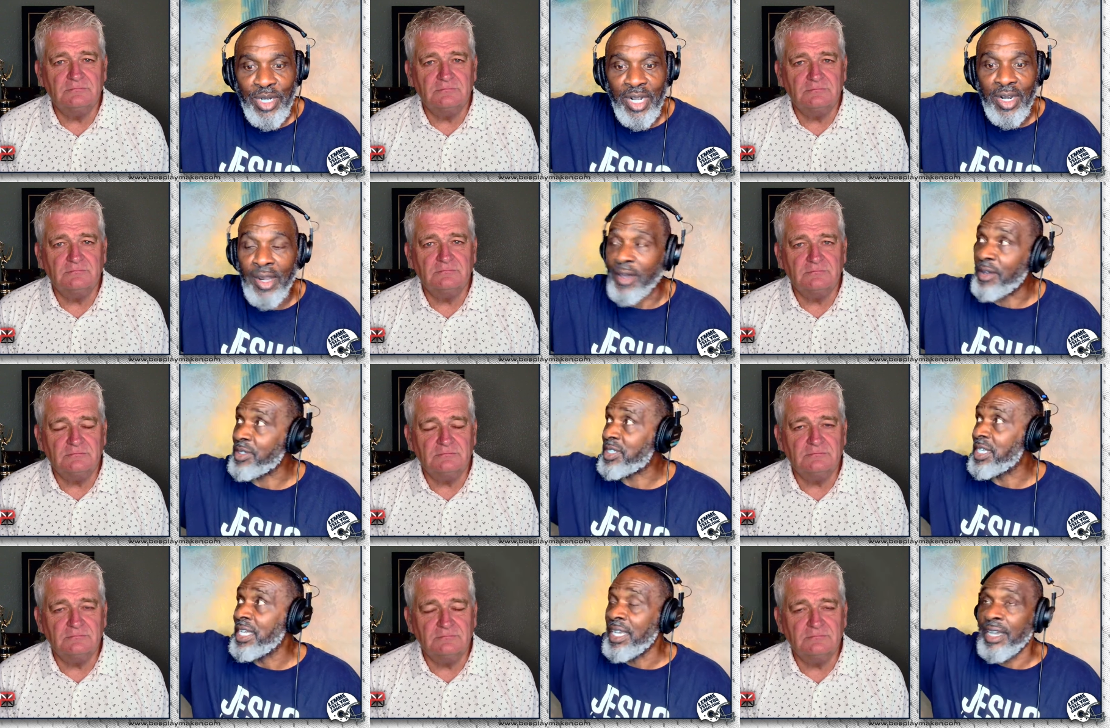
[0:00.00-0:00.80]
Speaker 1: done
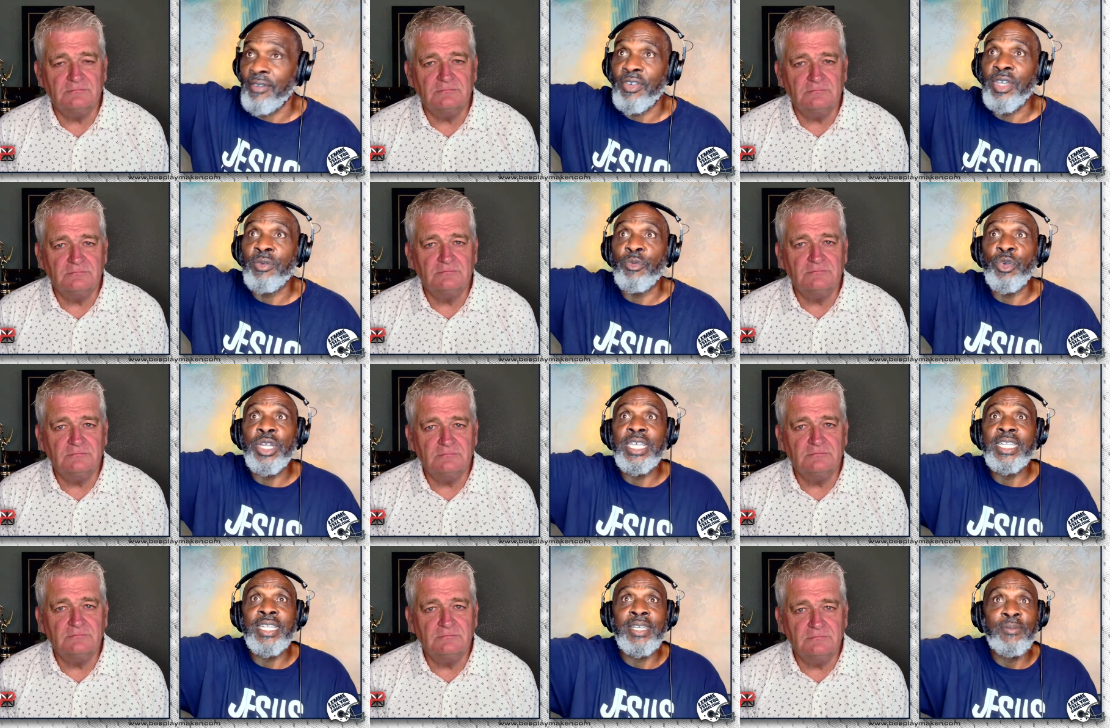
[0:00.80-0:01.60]
lost of him
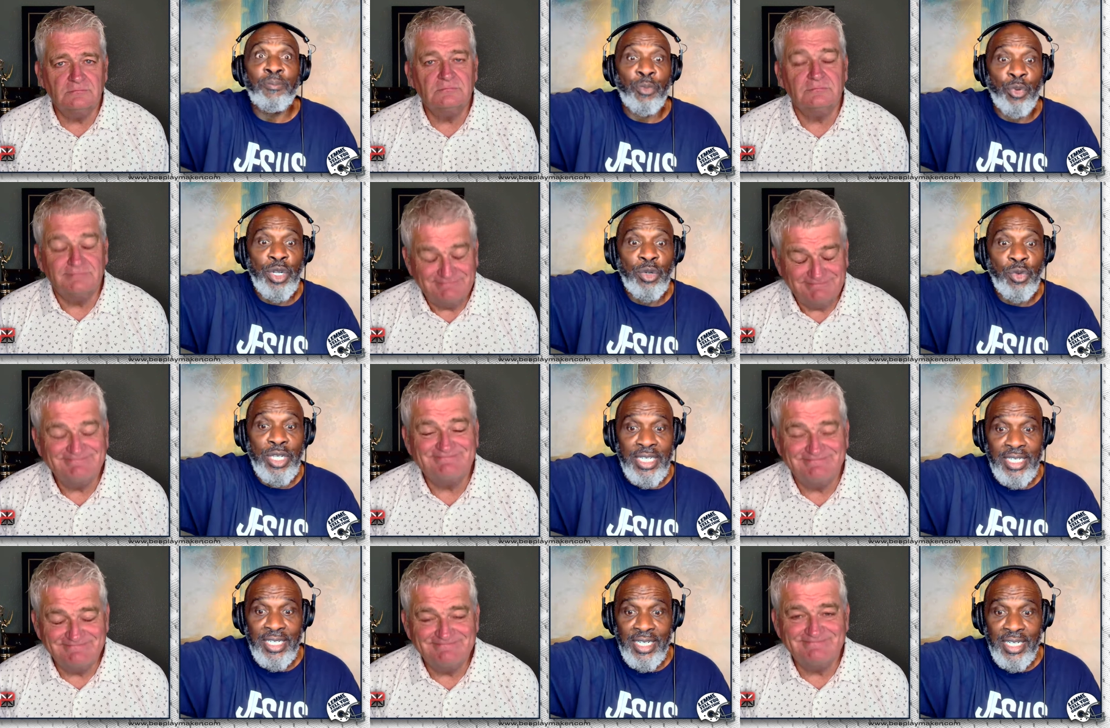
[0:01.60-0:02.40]
reading,
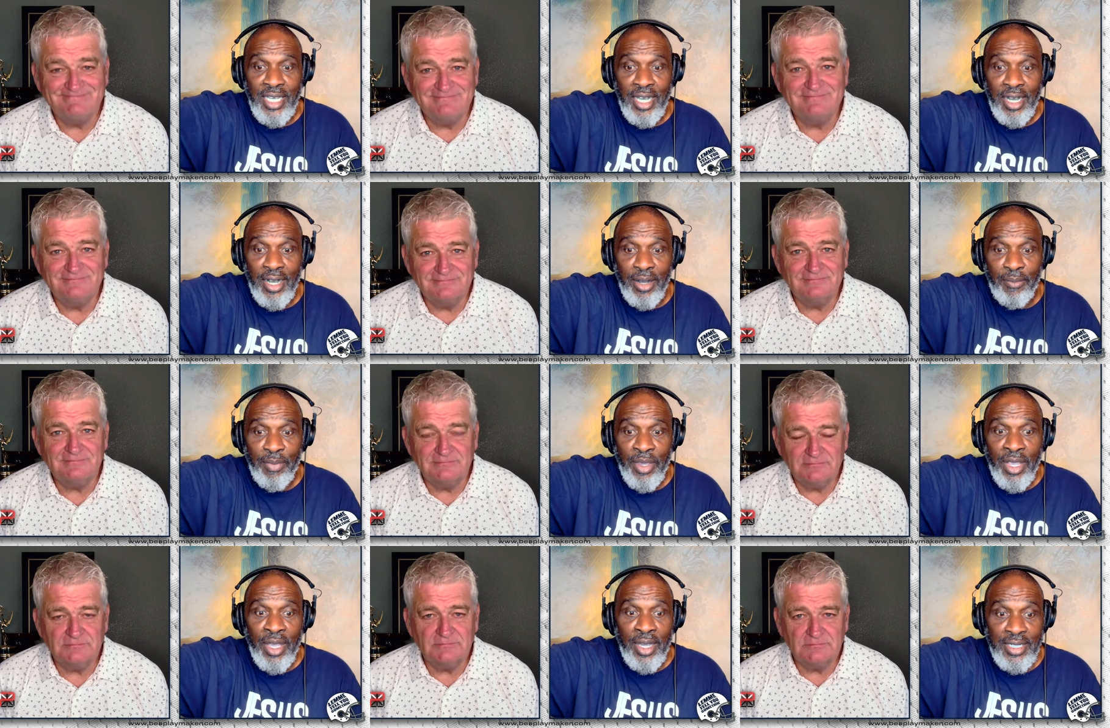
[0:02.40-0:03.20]
pre-reading the, uh,
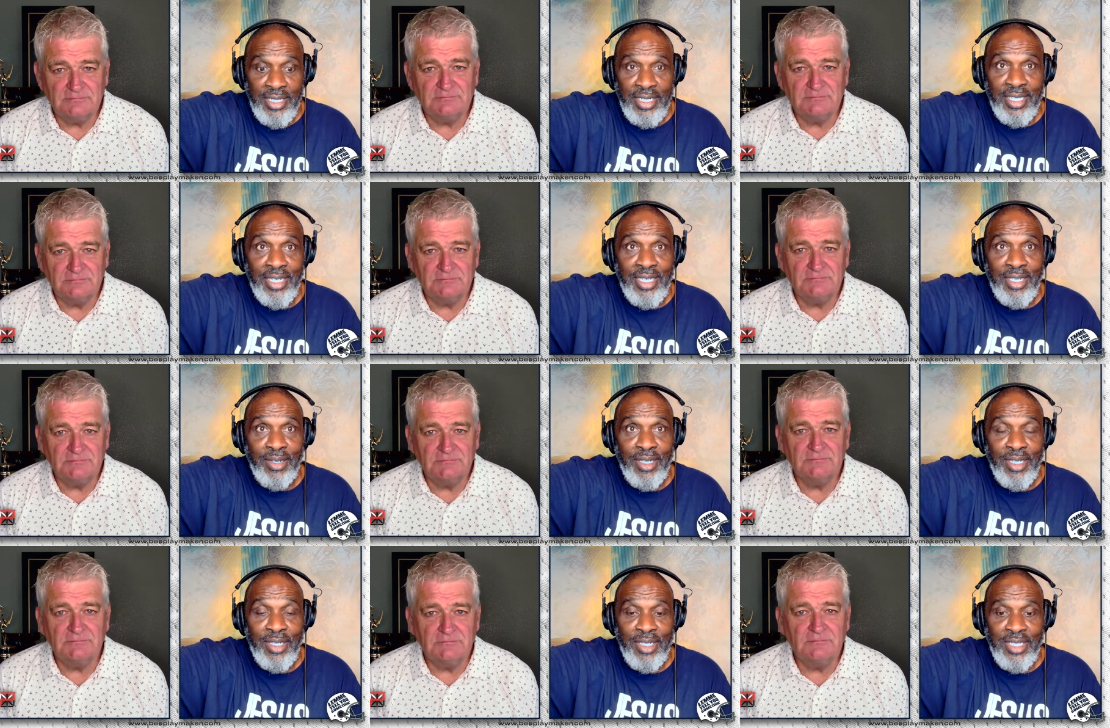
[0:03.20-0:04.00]
the, the,
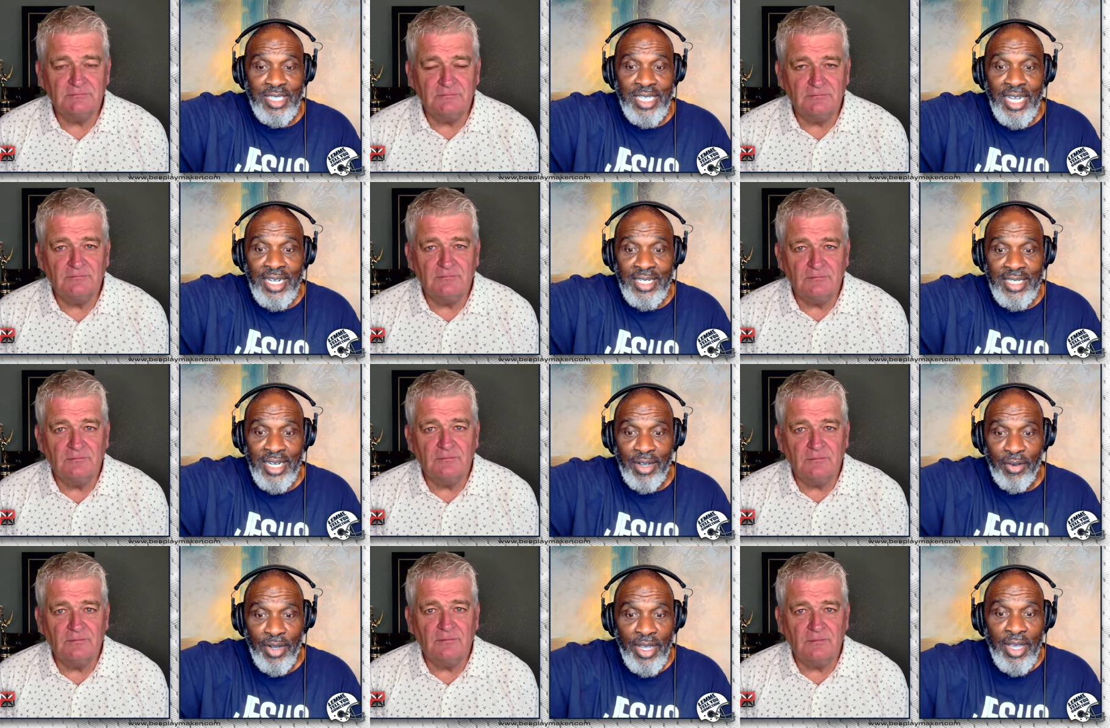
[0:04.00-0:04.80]
the, the
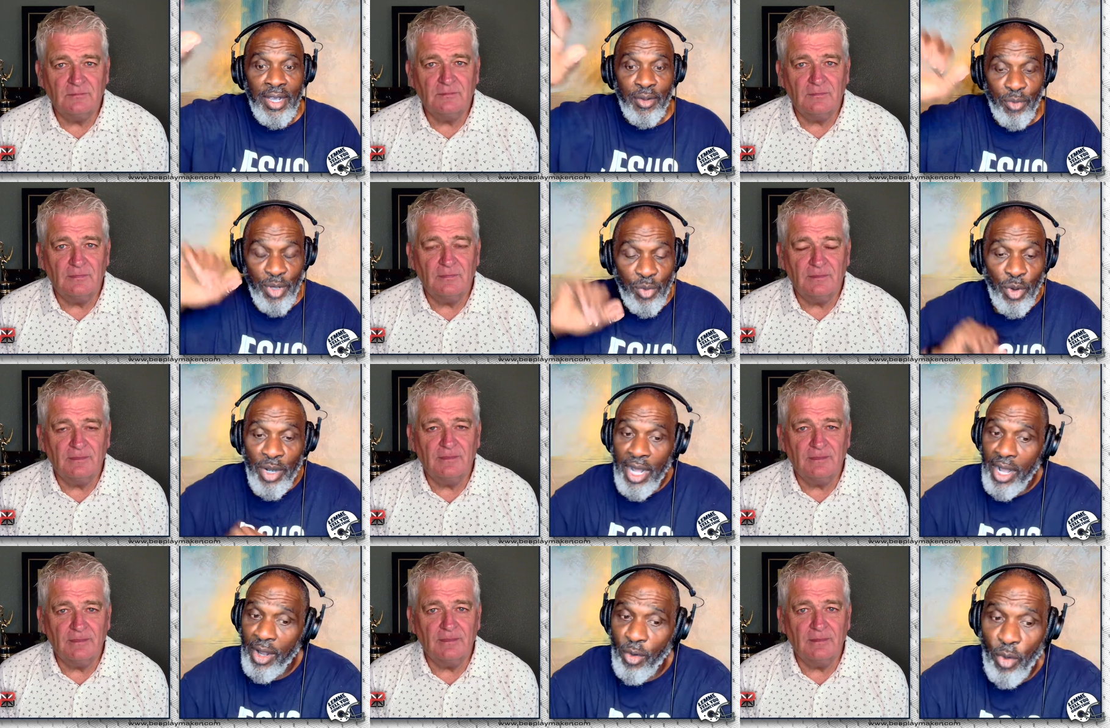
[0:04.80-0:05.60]
secondary. We
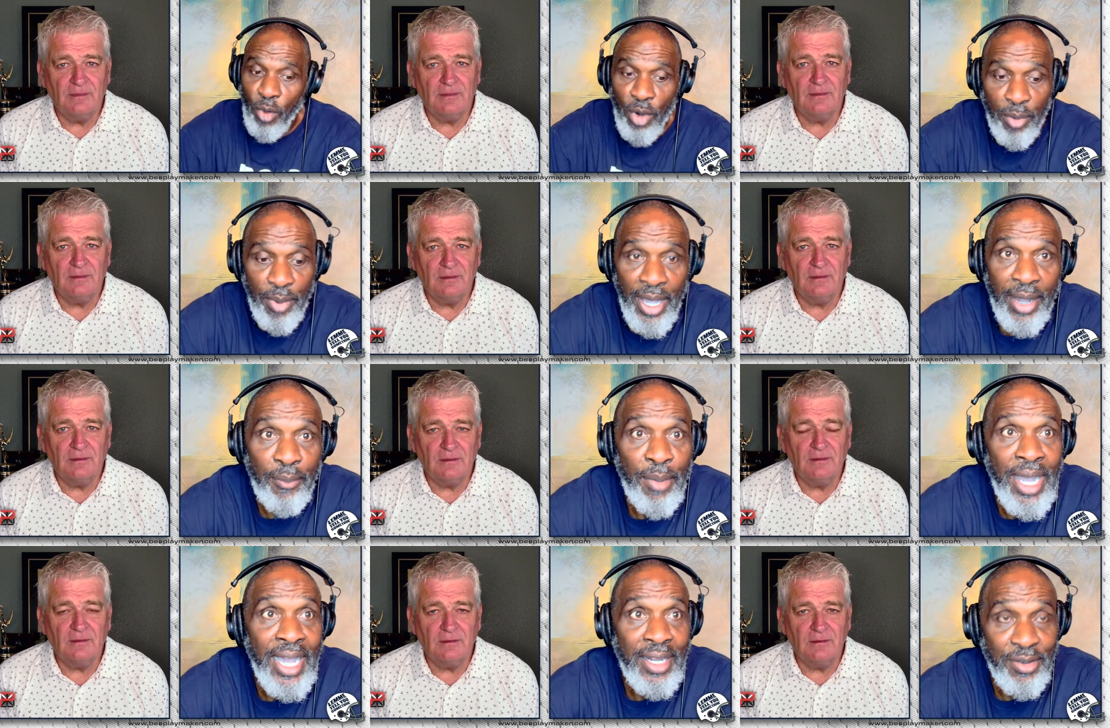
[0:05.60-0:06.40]
want our quarterback
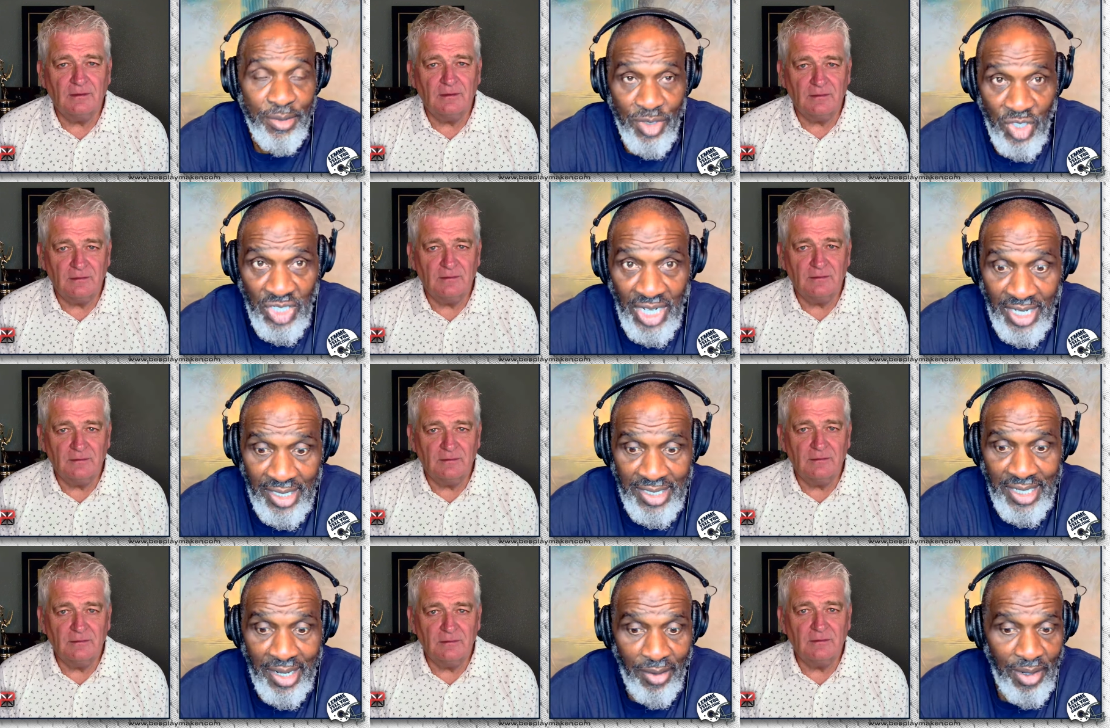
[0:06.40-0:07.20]
mind on the
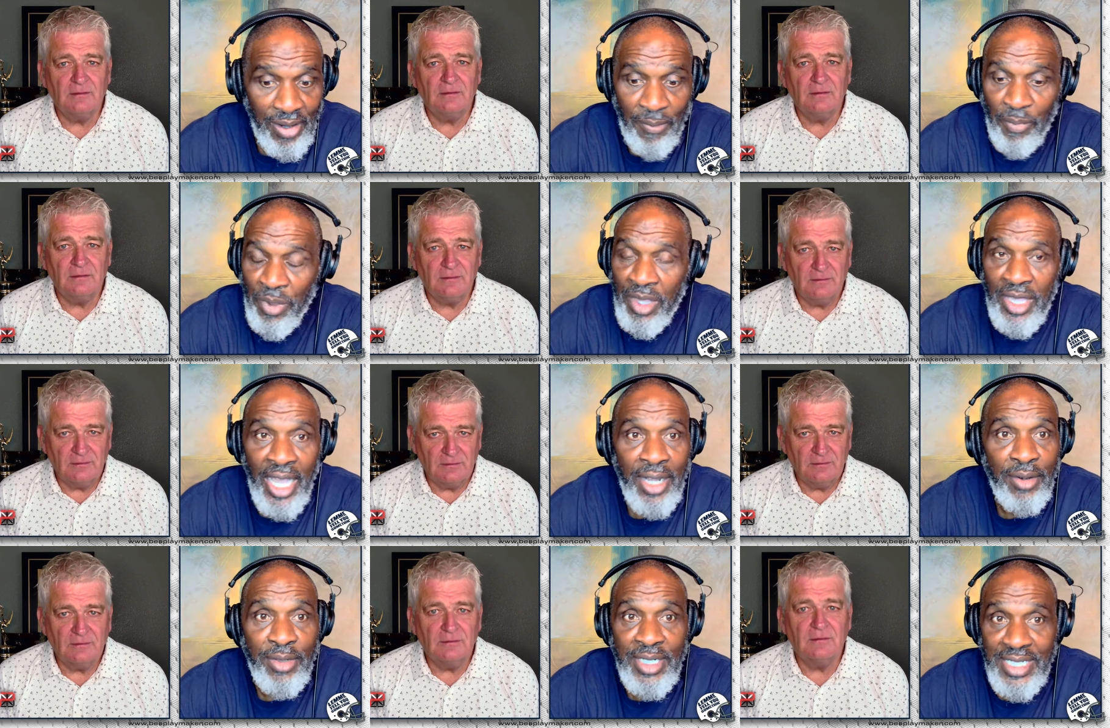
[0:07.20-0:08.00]
secondary,
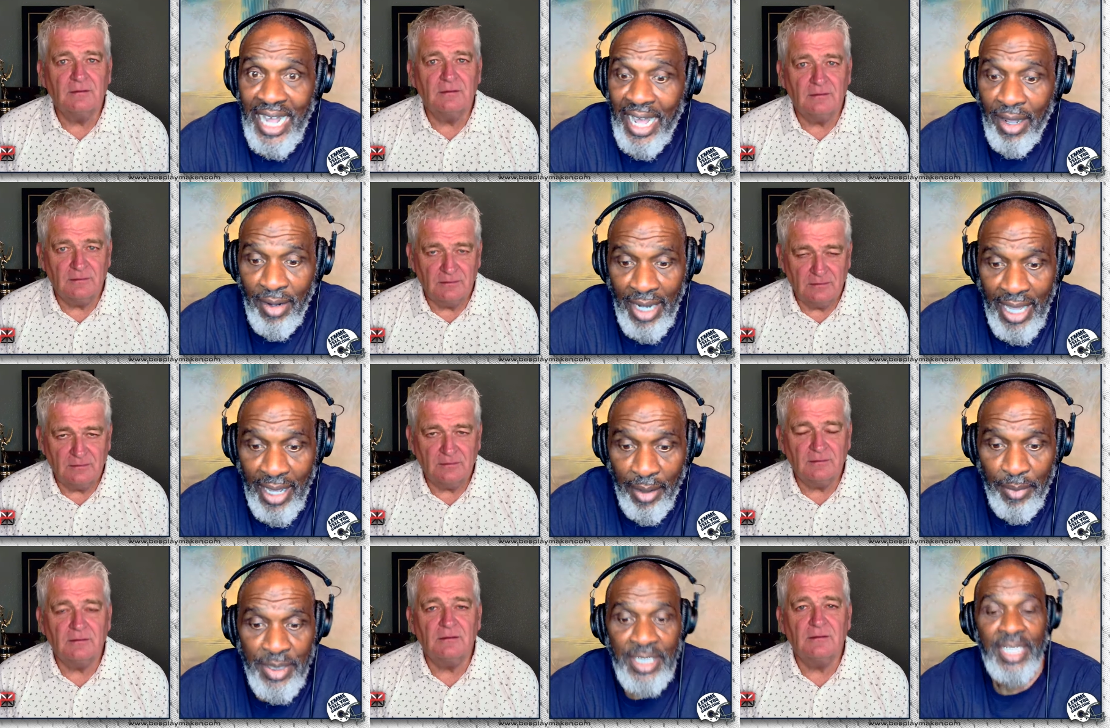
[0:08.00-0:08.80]
not on the down
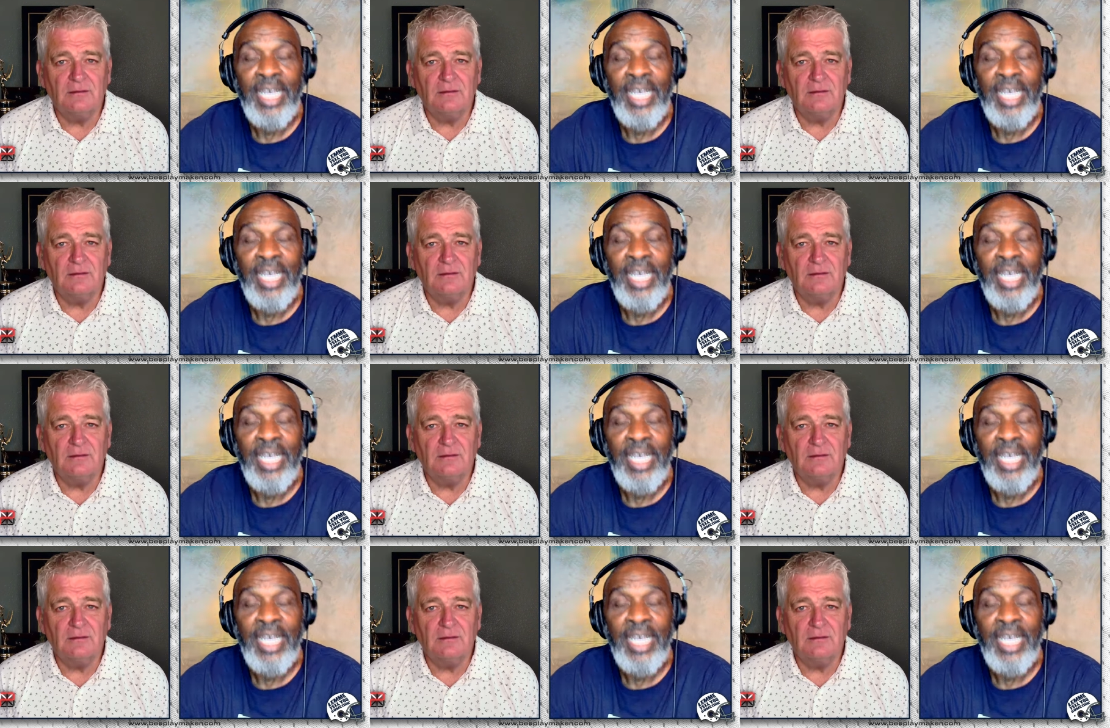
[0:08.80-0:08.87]
lineman.